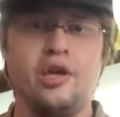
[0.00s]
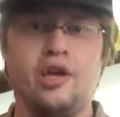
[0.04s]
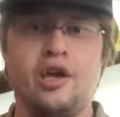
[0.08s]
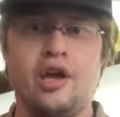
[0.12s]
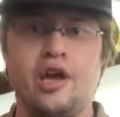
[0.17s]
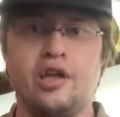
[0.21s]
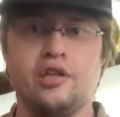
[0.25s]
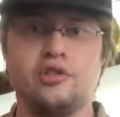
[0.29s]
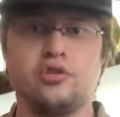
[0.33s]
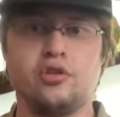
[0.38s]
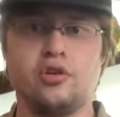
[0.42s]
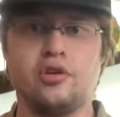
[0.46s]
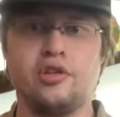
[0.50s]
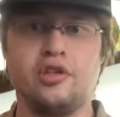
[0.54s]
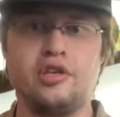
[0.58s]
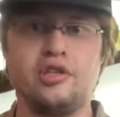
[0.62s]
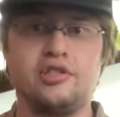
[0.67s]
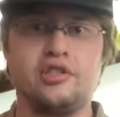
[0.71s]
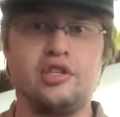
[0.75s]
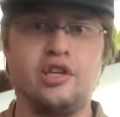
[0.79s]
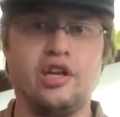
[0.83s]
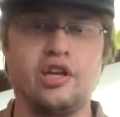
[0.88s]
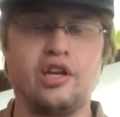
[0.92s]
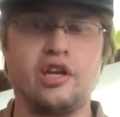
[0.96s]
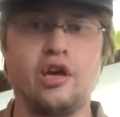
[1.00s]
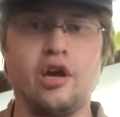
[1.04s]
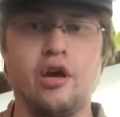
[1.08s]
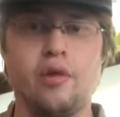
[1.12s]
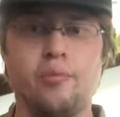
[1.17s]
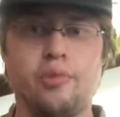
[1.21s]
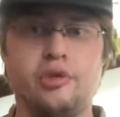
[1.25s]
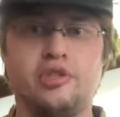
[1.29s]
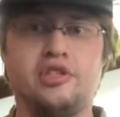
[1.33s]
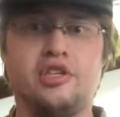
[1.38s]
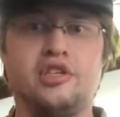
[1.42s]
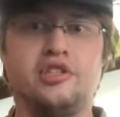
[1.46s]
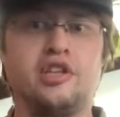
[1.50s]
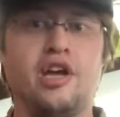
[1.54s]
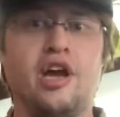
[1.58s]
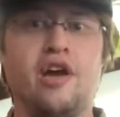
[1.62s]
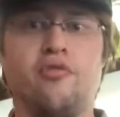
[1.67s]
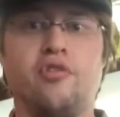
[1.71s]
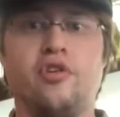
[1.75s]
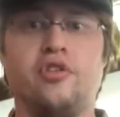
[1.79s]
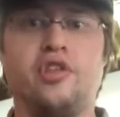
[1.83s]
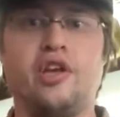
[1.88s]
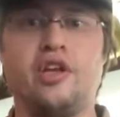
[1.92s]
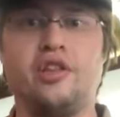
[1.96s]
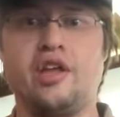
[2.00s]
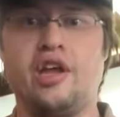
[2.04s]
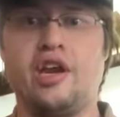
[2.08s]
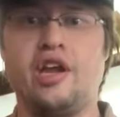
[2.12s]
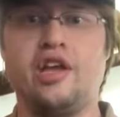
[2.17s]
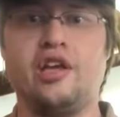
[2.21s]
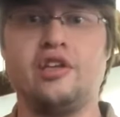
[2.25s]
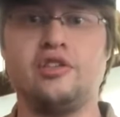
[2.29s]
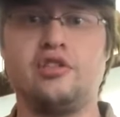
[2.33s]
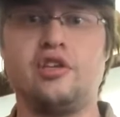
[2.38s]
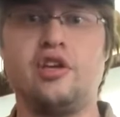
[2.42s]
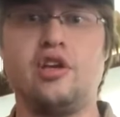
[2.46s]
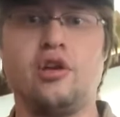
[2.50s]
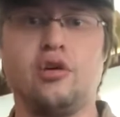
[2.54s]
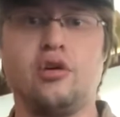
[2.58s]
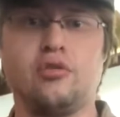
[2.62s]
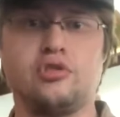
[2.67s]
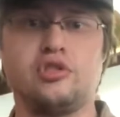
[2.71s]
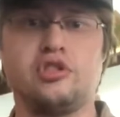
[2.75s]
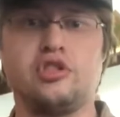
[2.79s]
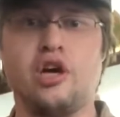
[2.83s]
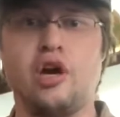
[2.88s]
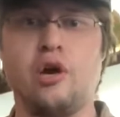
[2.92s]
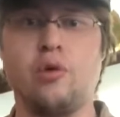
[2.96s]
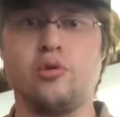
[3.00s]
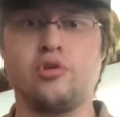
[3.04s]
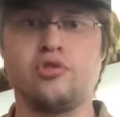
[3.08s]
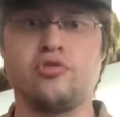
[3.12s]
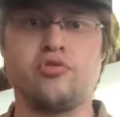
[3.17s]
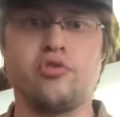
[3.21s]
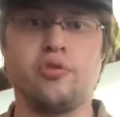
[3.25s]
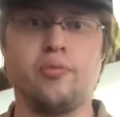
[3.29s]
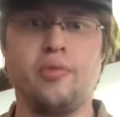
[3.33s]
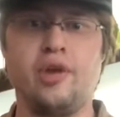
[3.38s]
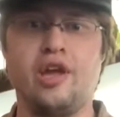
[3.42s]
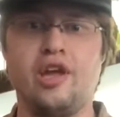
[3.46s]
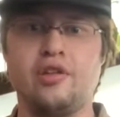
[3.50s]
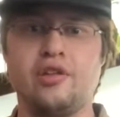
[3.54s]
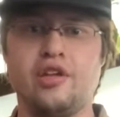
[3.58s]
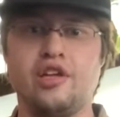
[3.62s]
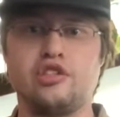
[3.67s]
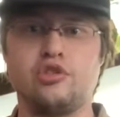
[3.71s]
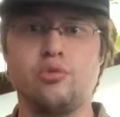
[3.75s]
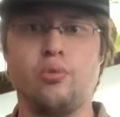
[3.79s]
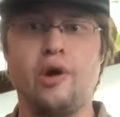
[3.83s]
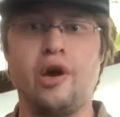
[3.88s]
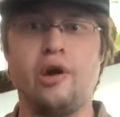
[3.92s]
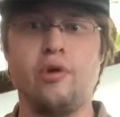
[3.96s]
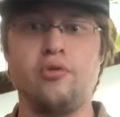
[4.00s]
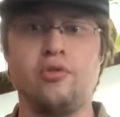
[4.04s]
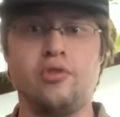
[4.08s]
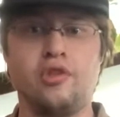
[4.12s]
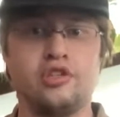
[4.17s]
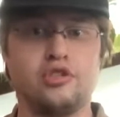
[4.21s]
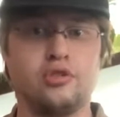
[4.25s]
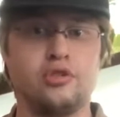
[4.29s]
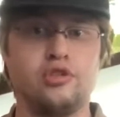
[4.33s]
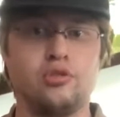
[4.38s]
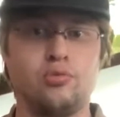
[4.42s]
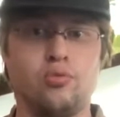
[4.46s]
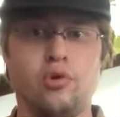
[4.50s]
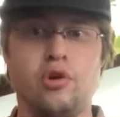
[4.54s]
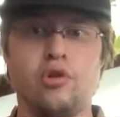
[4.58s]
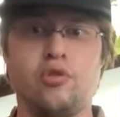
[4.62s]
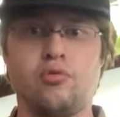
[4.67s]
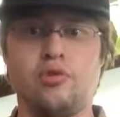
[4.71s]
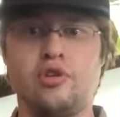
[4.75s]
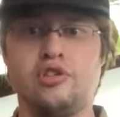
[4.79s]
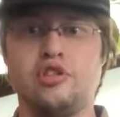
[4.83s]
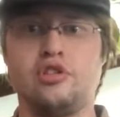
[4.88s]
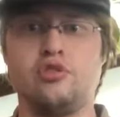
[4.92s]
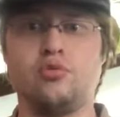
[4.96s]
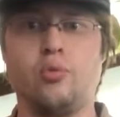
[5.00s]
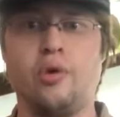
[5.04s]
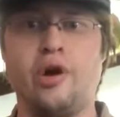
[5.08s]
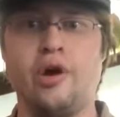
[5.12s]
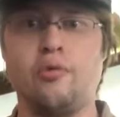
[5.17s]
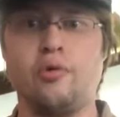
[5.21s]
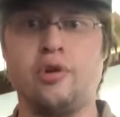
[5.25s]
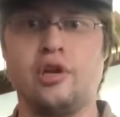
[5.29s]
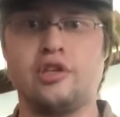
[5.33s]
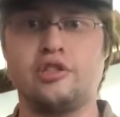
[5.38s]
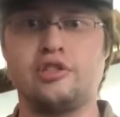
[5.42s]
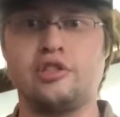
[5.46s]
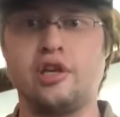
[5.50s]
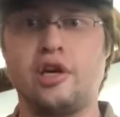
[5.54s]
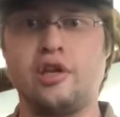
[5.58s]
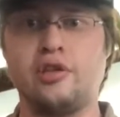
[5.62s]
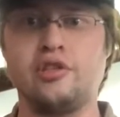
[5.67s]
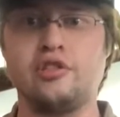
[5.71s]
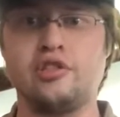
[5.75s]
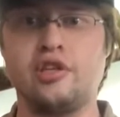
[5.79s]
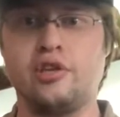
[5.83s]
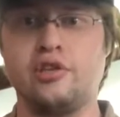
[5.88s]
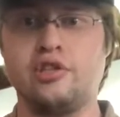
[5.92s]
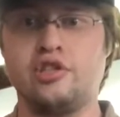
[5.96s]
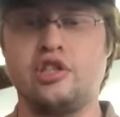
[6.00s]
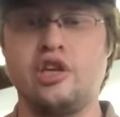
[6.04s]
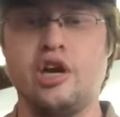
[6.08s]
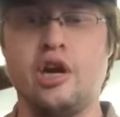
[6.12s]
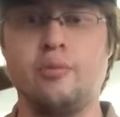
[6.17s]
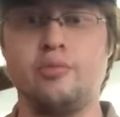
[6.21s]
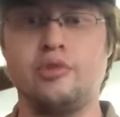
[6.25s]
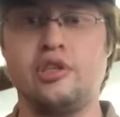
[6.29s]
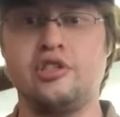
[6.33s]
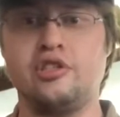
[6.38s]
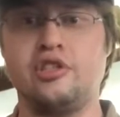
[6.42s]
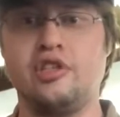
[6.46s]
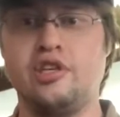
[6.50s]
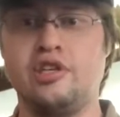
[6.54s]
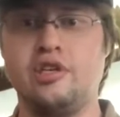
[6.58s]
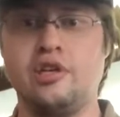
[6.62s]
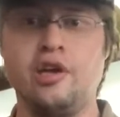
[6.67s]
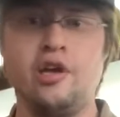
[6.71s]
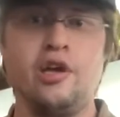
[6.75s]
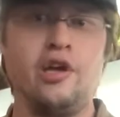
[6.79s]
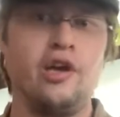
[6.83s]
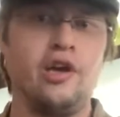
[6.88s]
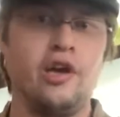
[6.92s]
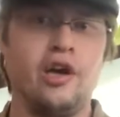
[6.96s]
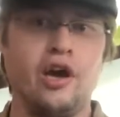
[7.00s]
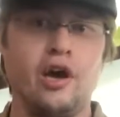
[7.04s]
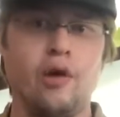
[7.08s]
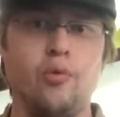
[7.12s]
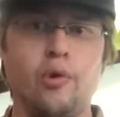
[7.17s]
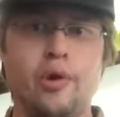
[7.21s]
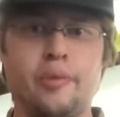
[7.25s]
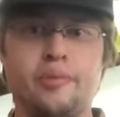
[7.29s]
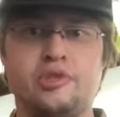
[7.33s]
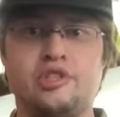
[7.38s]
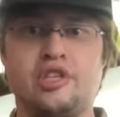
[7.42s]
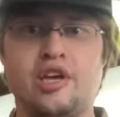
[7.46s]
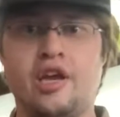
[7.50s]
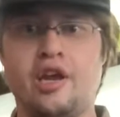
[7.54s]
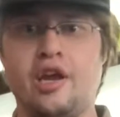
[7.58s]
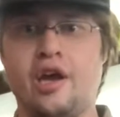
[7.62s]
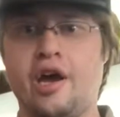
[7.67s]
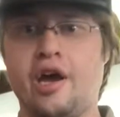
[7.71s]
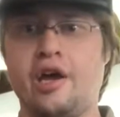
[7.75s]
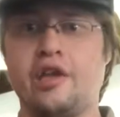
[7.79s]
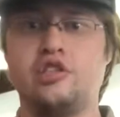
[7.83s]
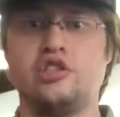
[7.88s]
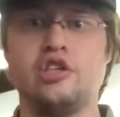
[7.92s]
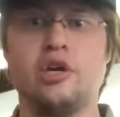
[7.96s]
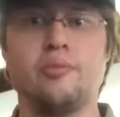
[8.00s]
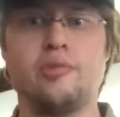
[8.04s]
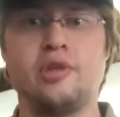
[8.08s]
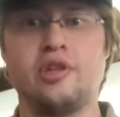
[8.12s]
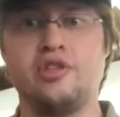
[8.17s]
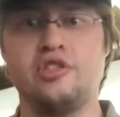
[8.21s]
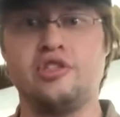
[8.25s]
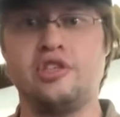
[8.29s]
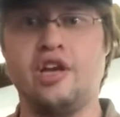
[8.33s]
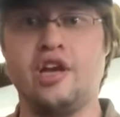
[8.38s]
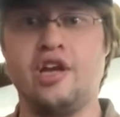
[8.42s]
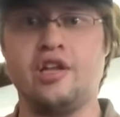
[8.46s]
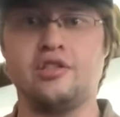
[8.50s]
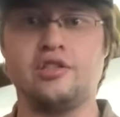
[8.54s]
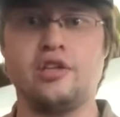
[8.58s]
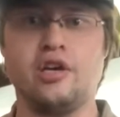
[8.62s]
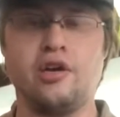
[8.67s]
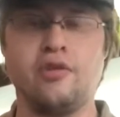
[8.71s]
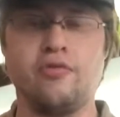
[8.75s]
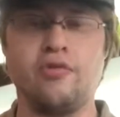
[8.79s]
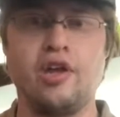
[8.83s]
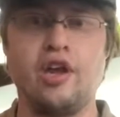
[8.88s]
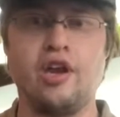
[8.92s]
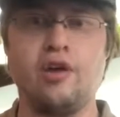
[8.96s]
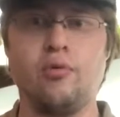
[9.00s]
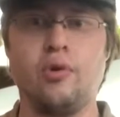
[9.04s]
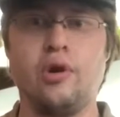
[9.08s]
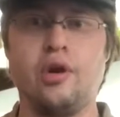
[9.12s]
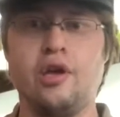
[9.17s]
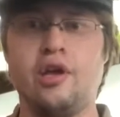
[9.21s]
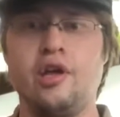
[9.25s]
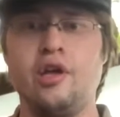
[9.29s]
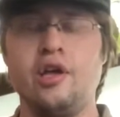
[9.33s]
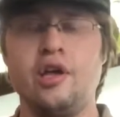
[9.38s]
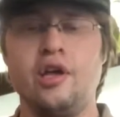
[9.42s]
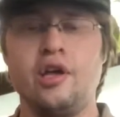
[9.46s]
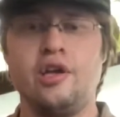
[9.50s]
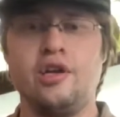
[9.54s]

And sort of this encompasses everything that is, Star Wars for me, and that's why this is one of the reasons why when I saw this on the Shop Disney website, I jumped at the chance of getting one.